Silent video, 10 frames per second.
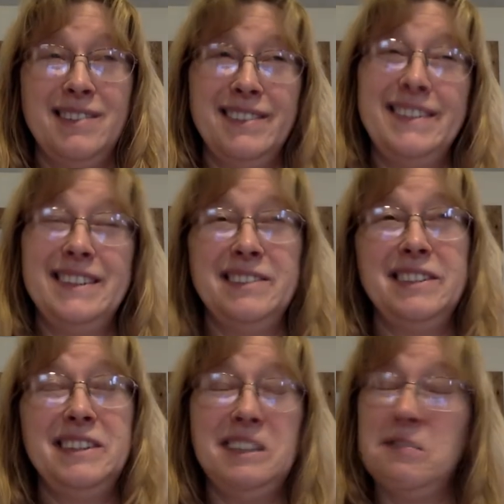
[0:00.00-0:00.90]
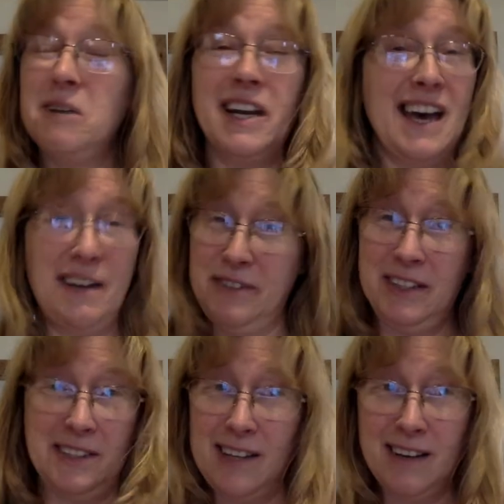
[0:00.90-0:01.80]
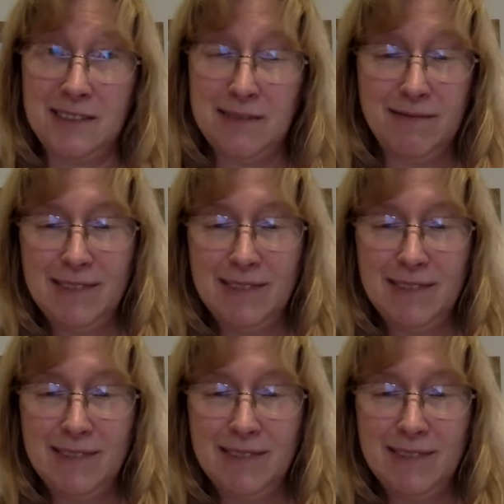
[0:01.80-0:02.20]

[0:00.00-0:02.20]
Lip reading: You don't want half an insect.